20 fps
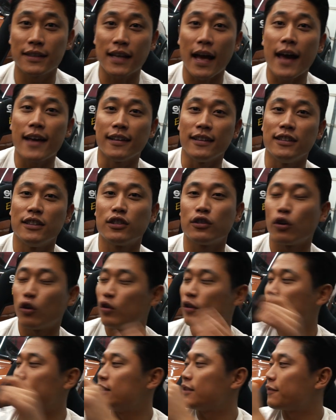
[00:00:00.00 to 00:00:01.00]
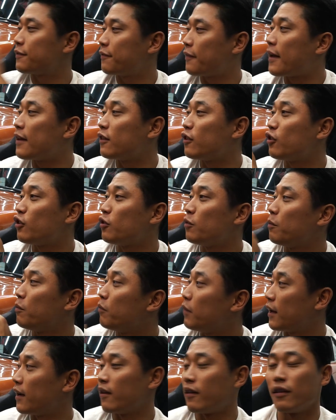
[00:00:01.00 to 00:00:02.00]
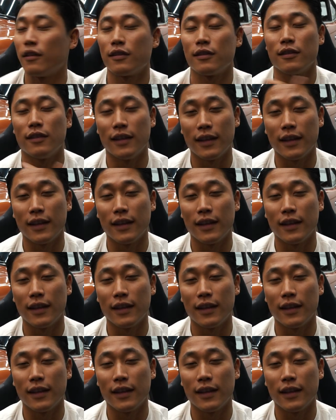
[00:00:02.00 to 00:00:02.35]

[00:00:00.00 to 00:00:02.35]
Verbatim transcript: I installed these fender mirrors.